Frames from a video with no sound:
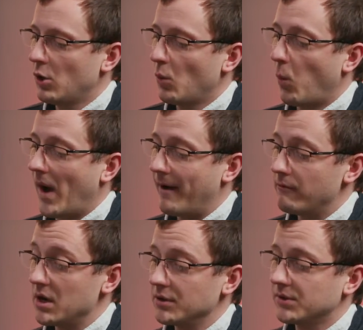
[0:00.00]

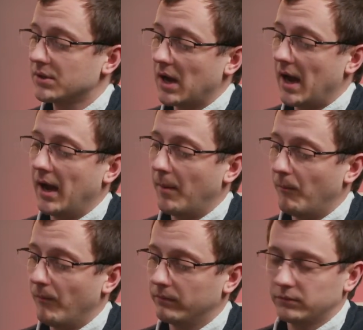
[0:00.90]
Whereas
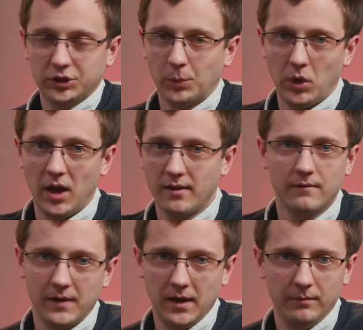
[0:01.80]
someone like
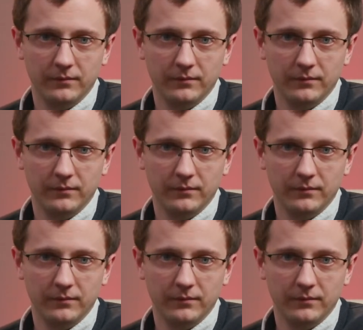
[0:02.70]
Philip,